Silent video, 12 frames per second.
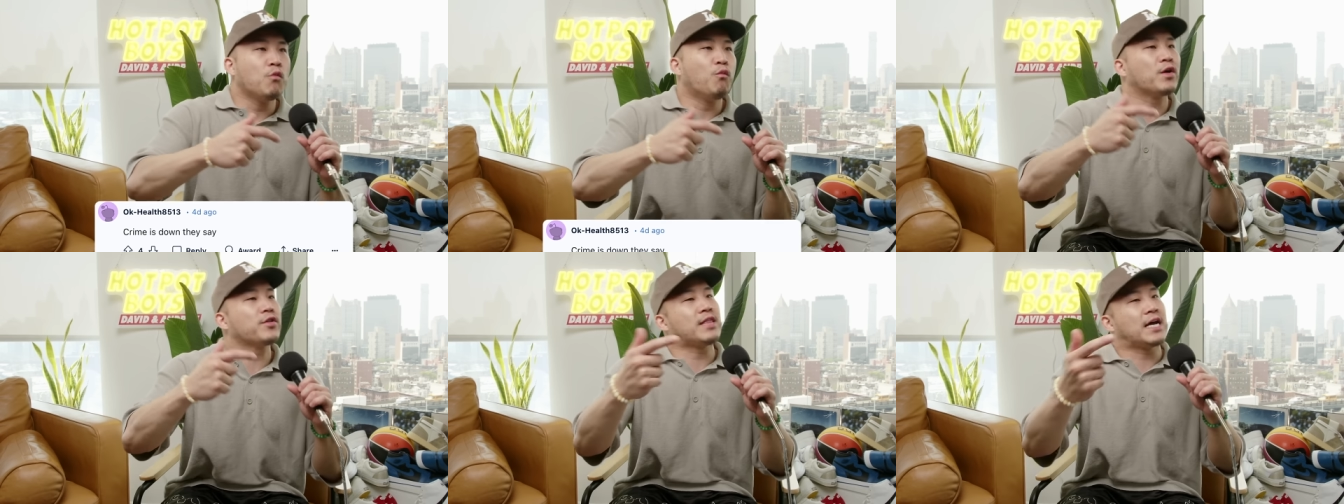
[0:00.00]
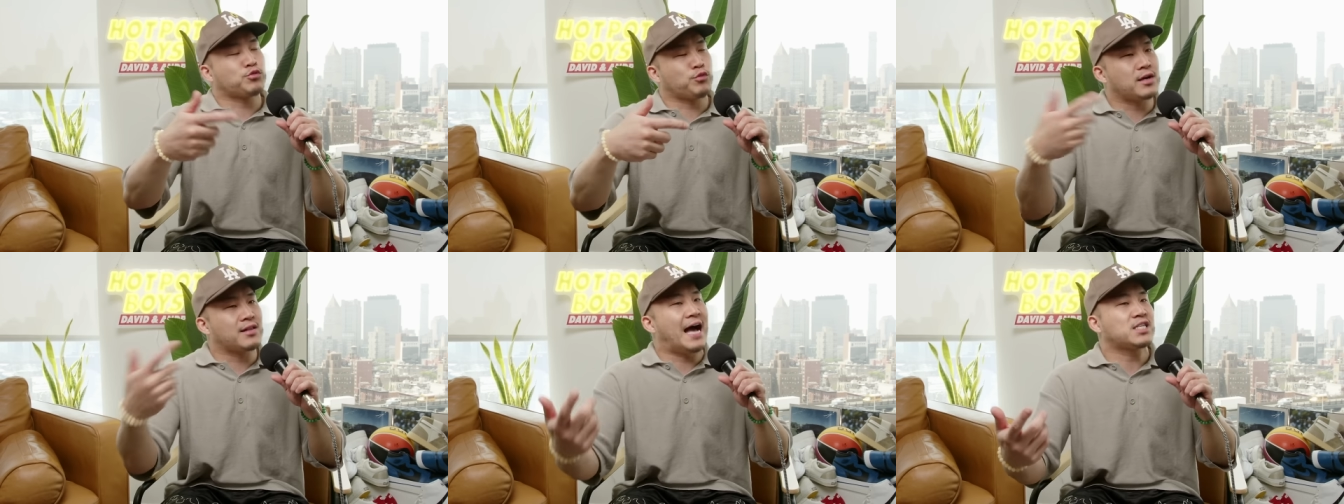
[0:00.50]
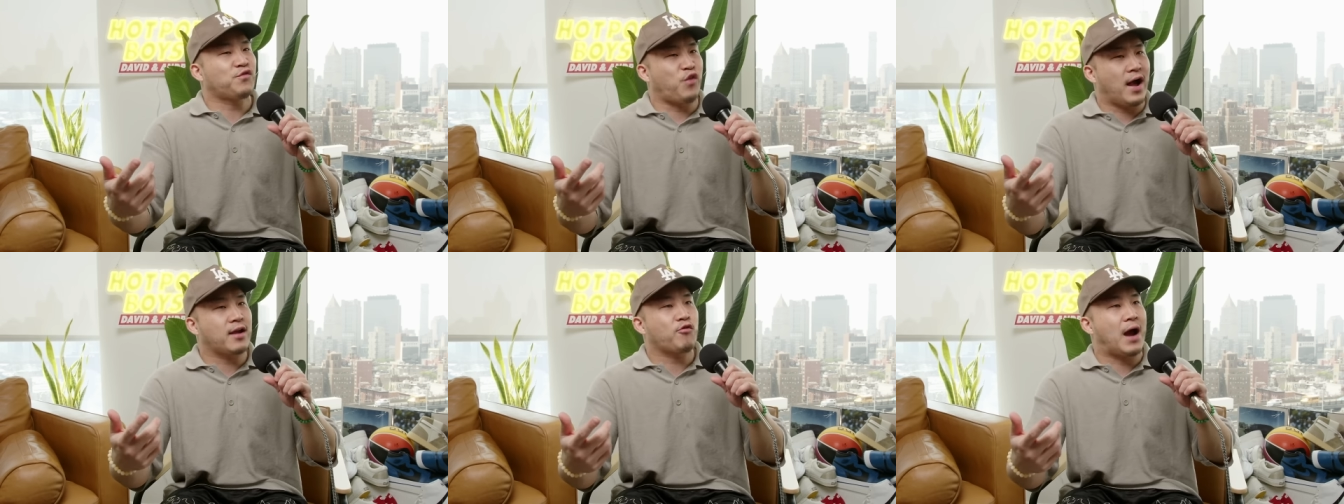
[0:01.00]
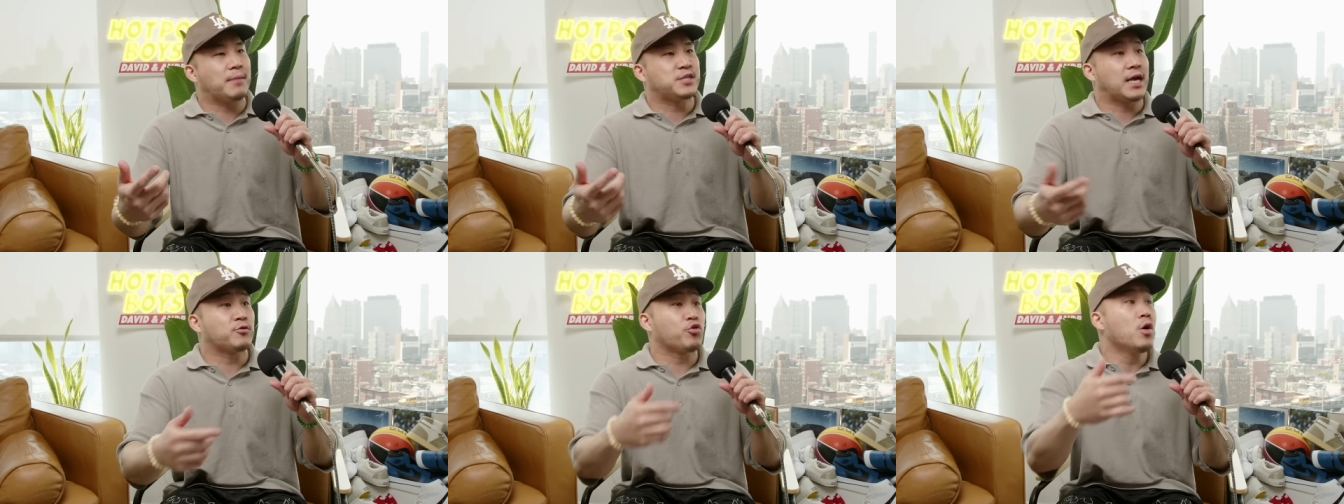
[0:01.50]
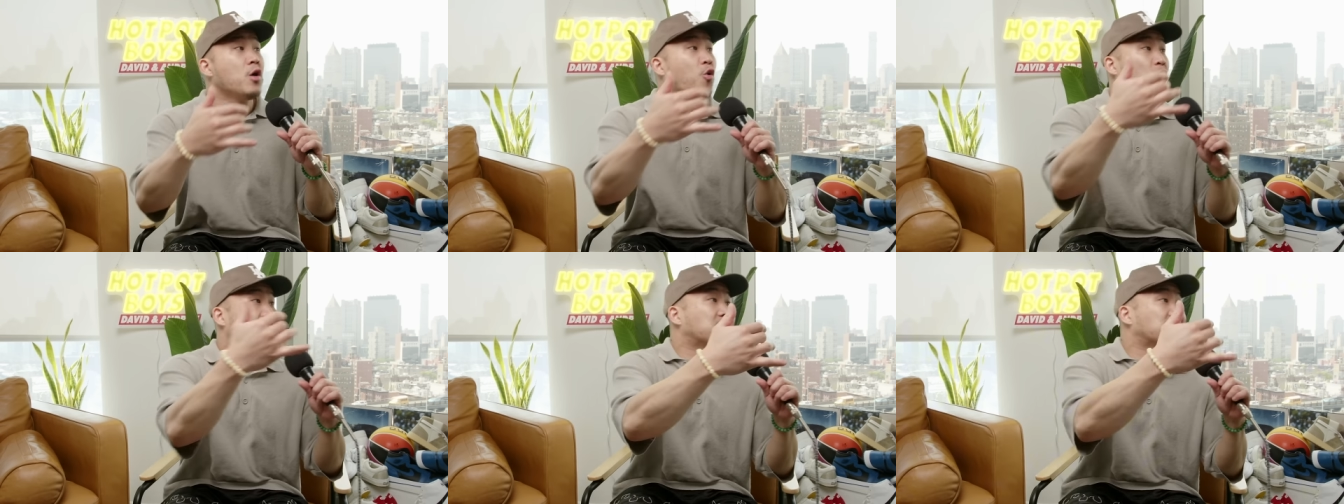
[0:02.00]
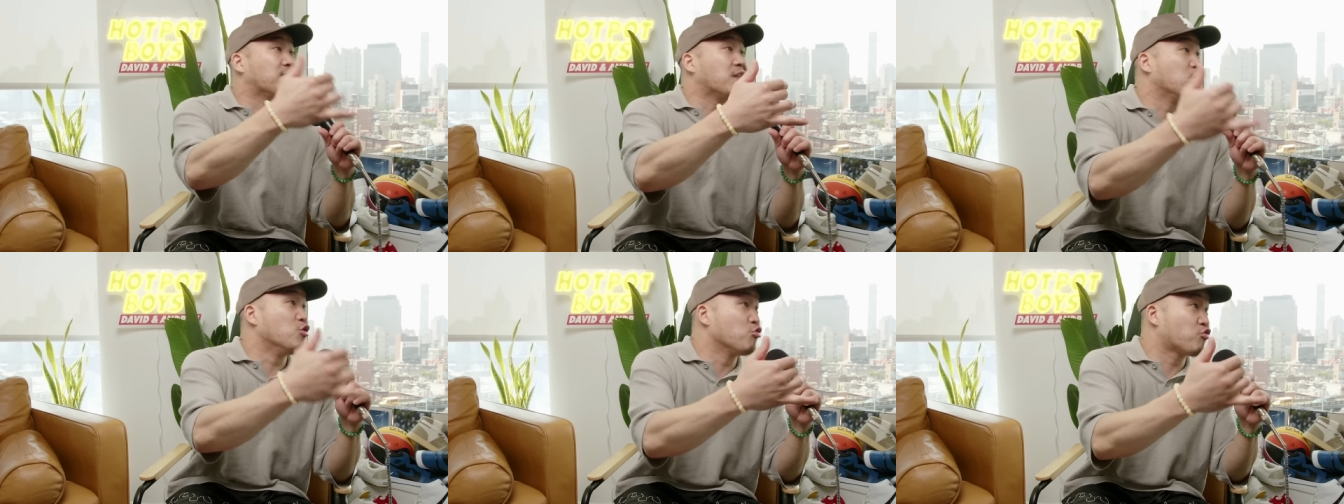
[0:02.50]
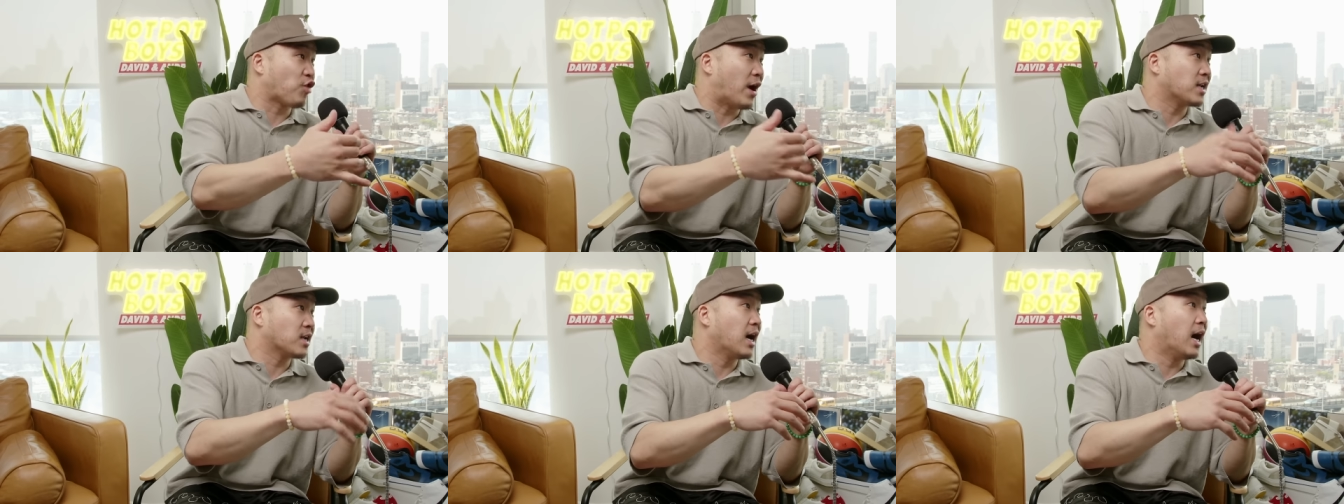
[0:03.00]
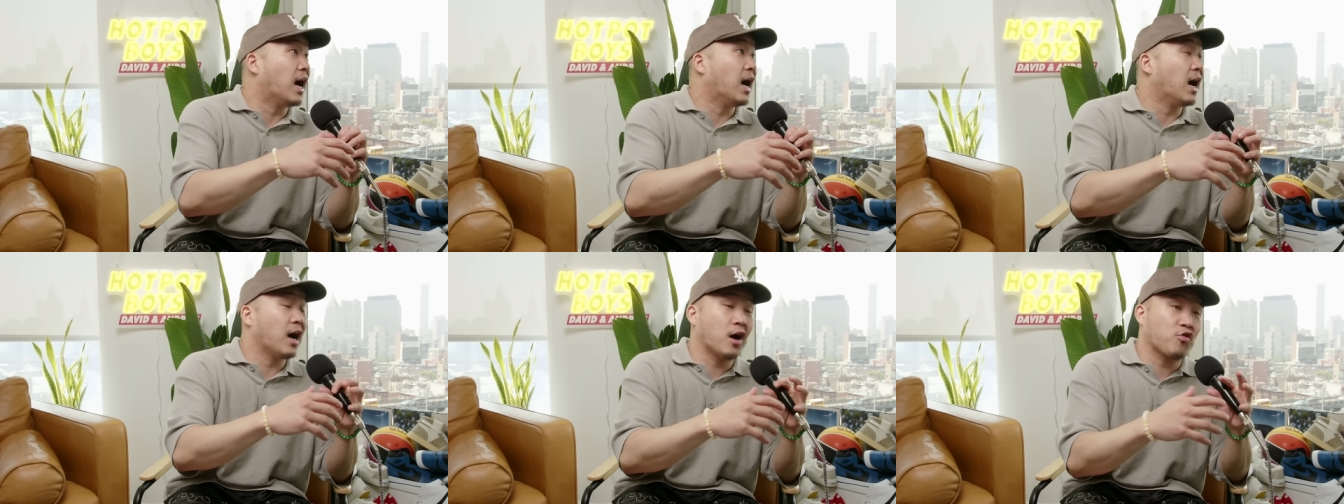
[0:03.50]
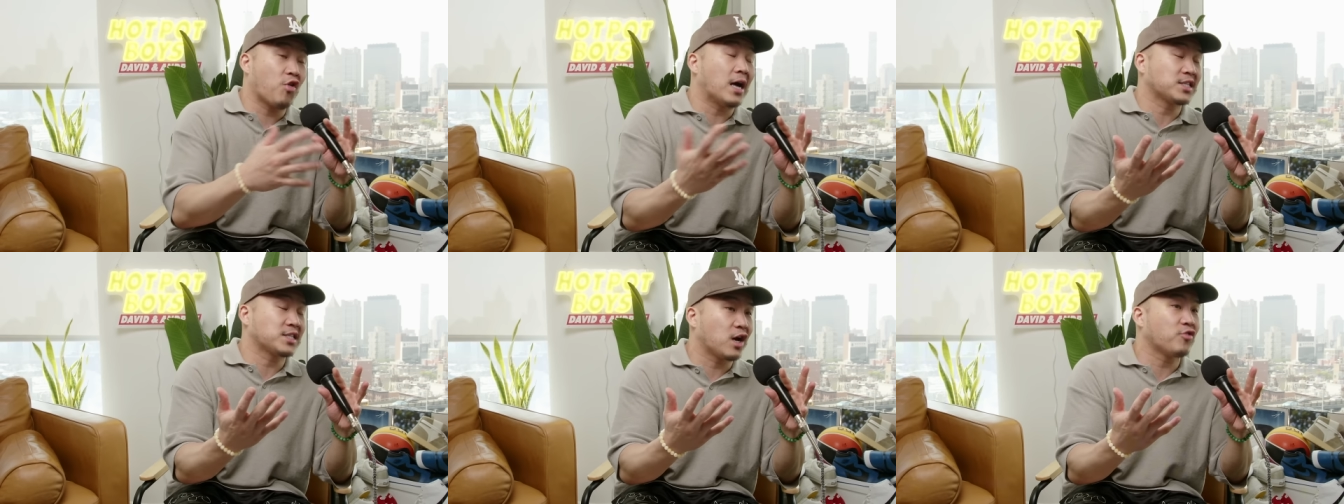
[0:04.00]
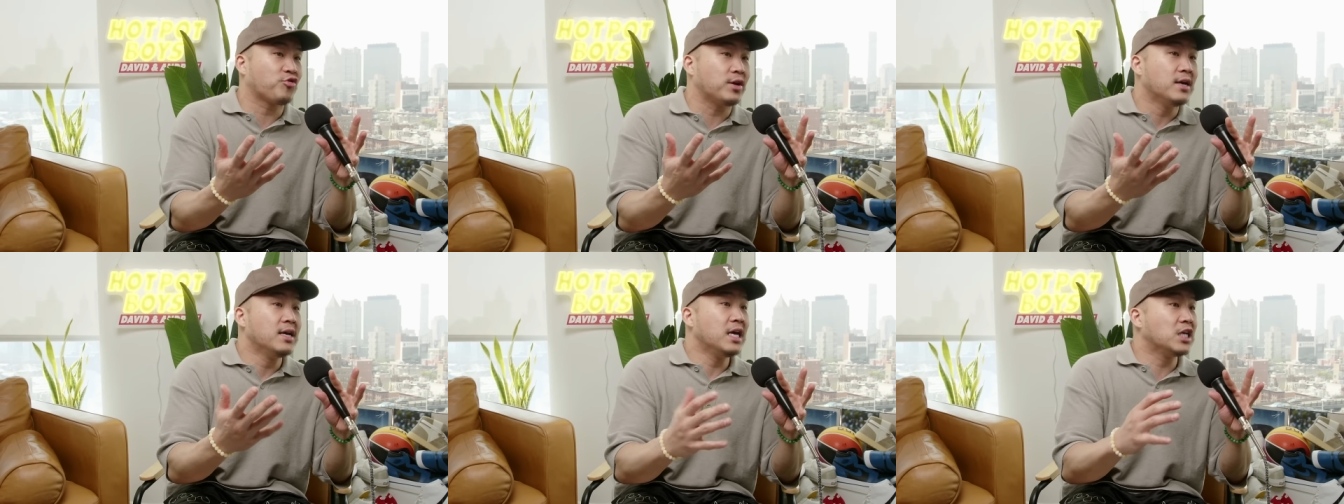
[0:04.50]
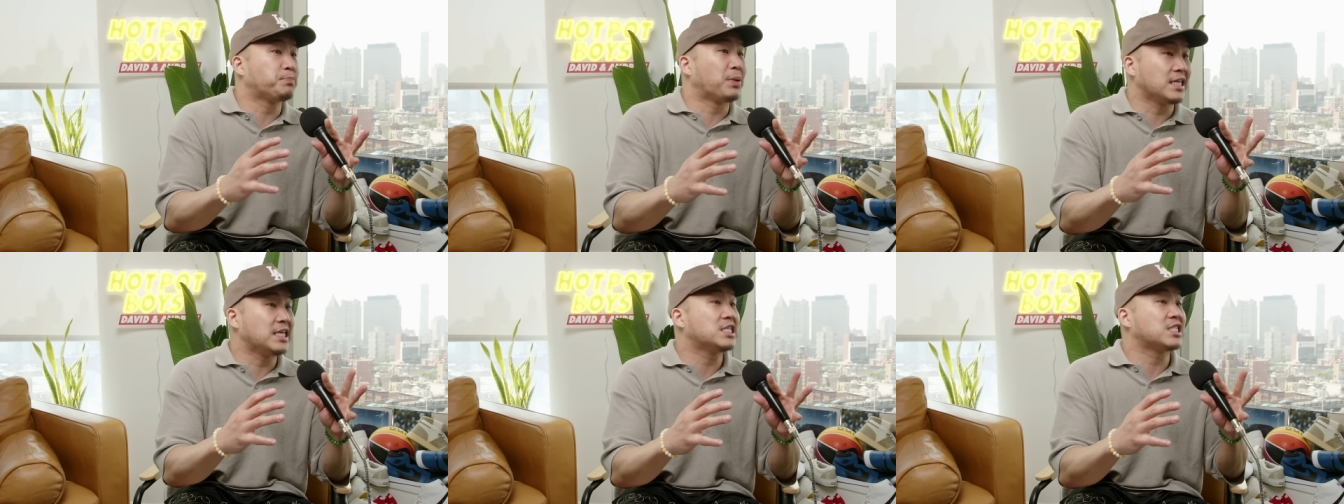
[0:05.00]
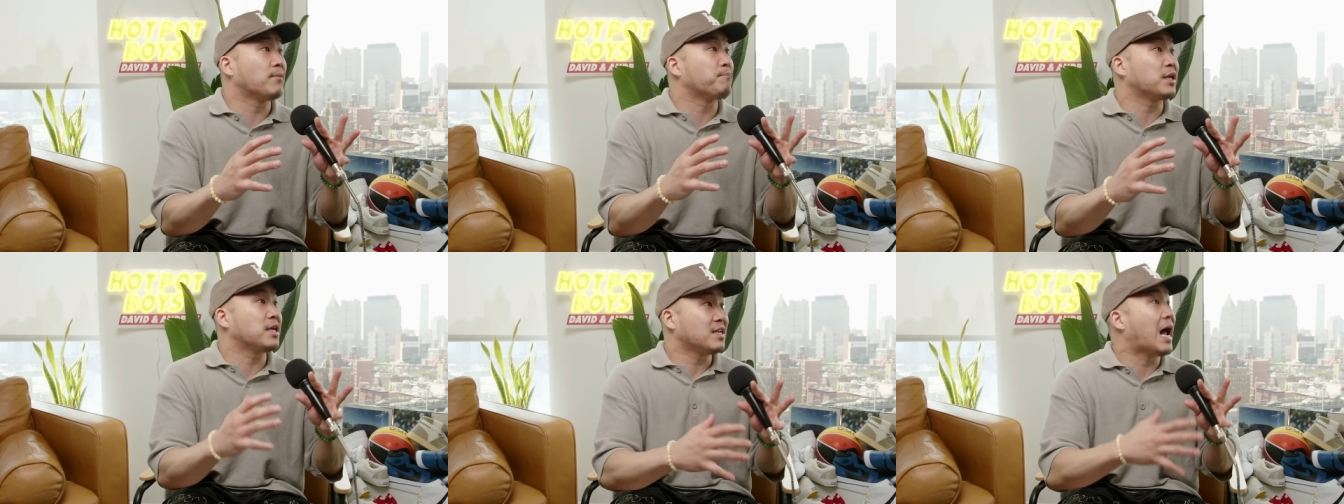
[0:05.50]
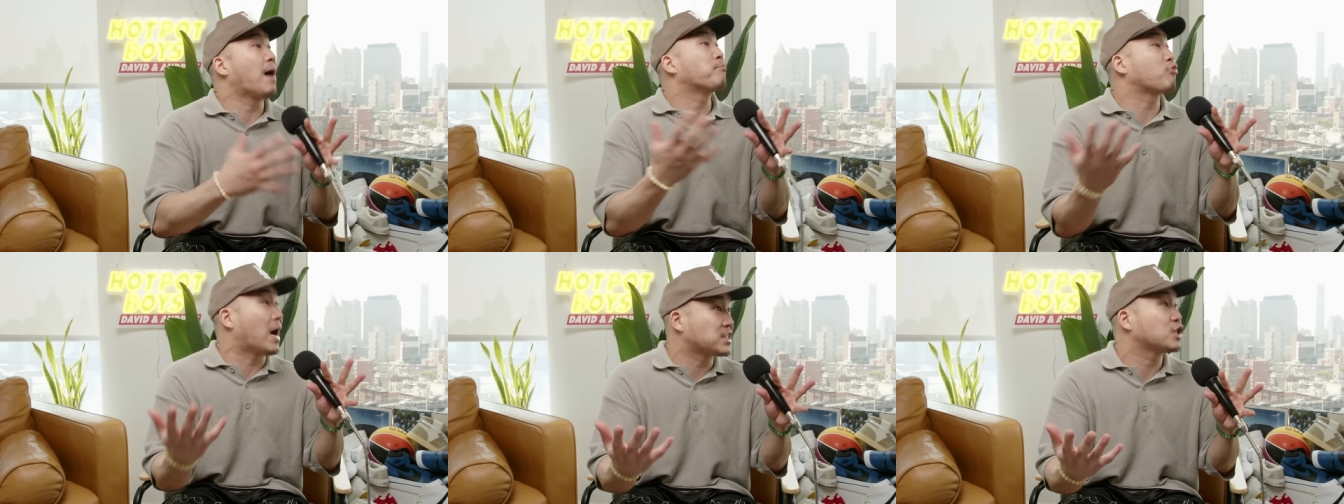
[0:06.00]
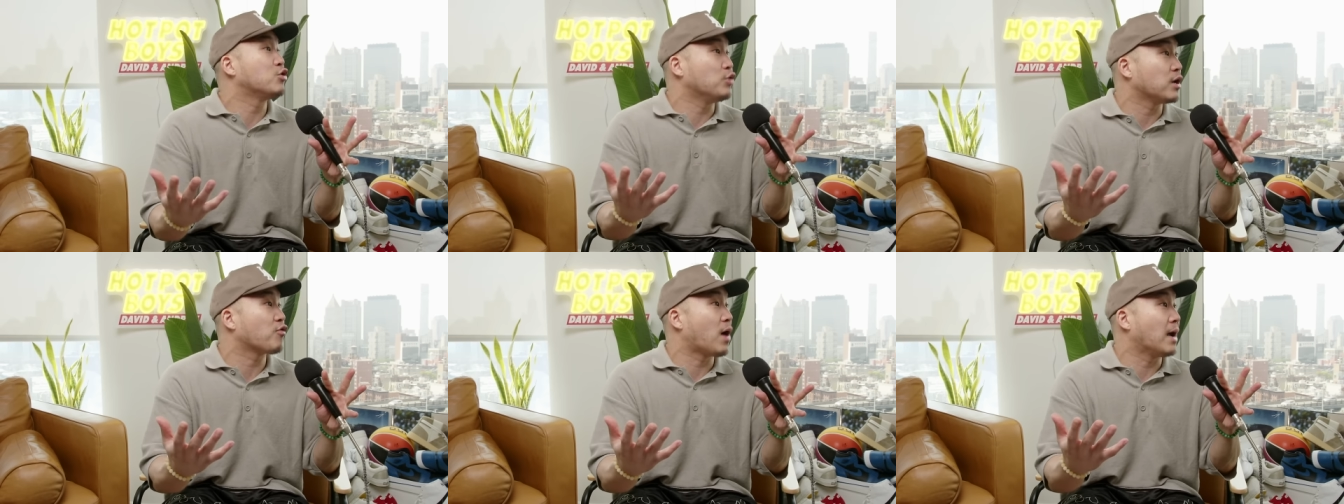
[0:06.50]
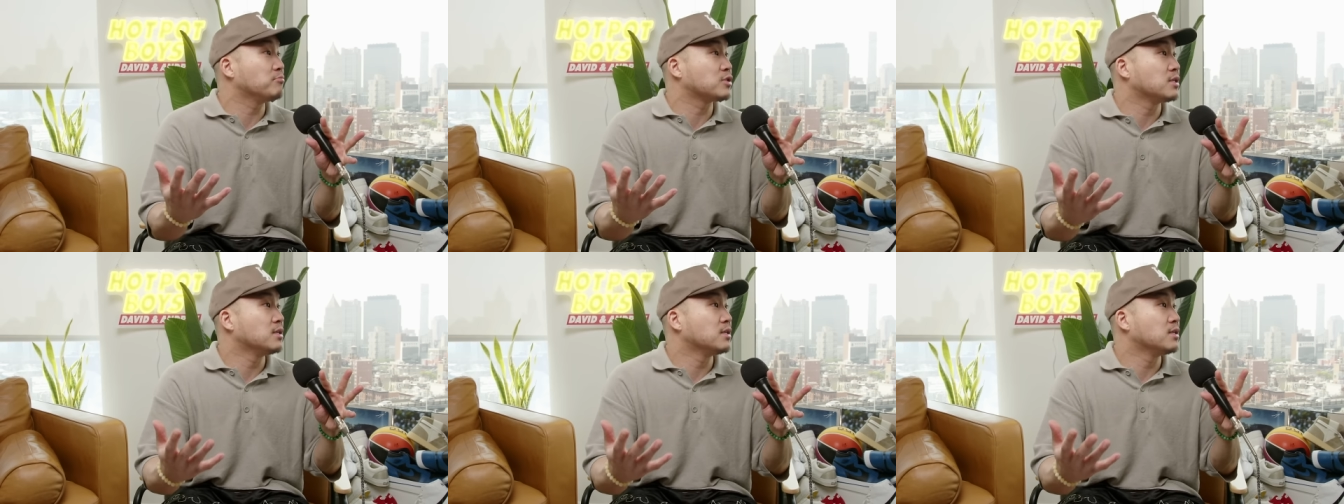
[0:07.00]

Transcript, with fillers: whether that's reclassifying crimes, Andrew, or they said the new trend uh, across the country is police simply not prosecuting crimes.